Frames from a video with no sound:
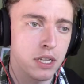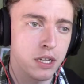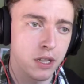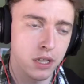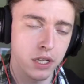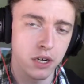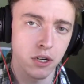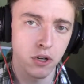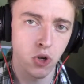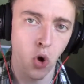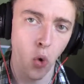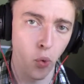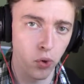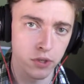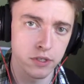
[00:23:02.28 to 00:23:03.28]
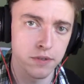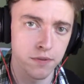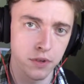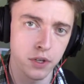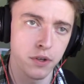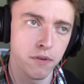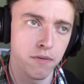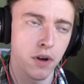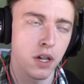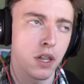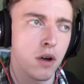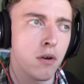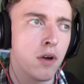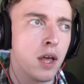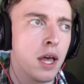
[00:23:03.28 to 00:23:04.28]
clear course for you to
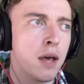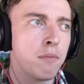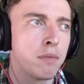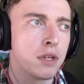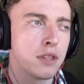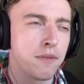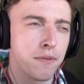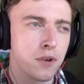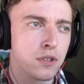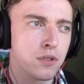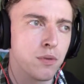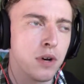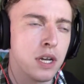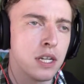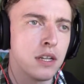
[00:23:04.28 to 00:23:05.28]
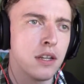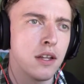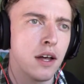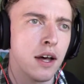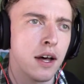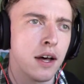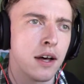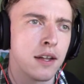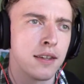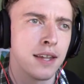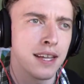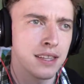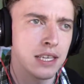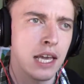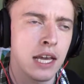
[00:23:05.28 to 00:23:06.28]
follow. But the first one,
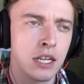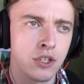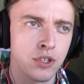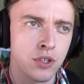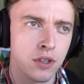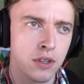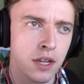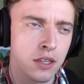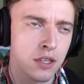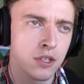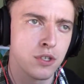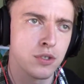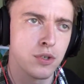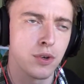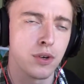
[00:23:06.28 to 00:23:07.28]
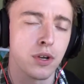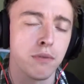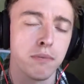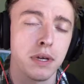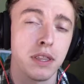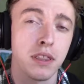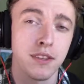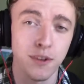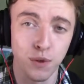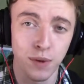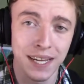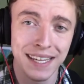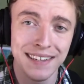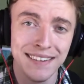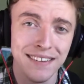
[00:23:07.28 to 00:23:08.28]
not the edge, not the tutorial, but the
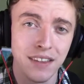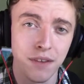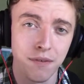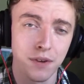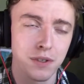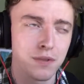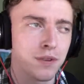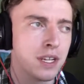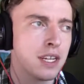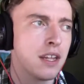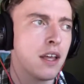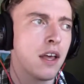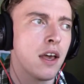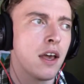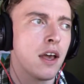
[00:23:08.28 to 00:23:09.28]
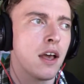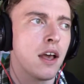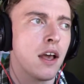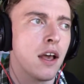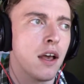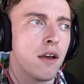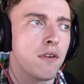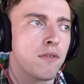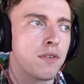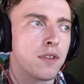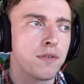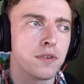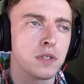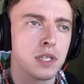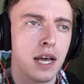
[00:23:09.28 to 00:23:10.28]
grid, the first one, for the
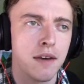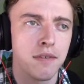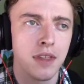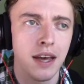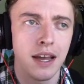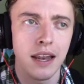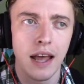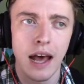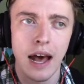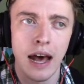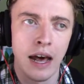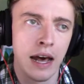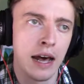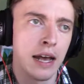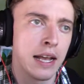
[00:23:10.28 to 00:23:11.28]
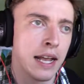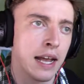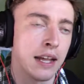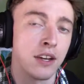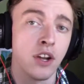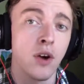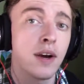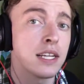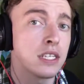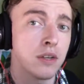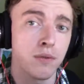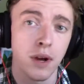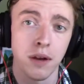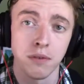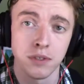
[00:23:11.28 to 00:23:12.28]
first half of that, I had no idea
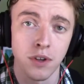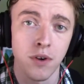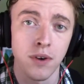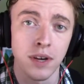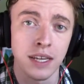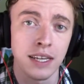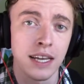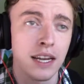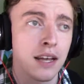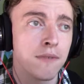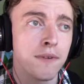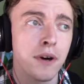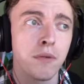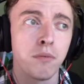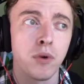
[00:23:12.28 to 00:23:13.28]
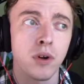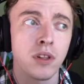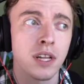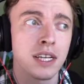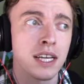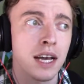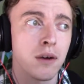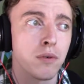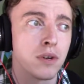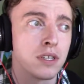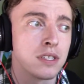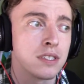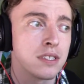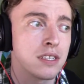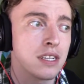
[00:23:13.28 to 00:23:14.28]
where I was going. And I felt more like I
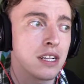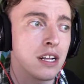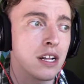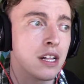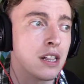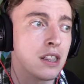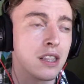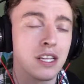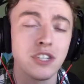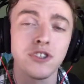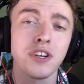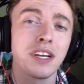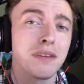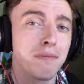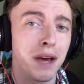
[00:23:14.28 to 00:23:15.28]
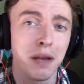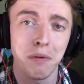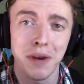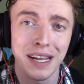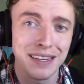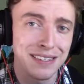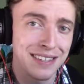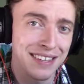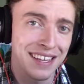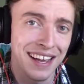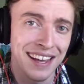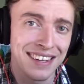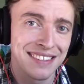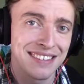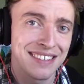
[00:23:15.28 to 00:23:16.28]
was glitching my way to the
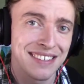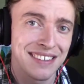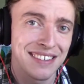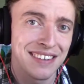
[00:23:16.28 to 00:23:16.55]
end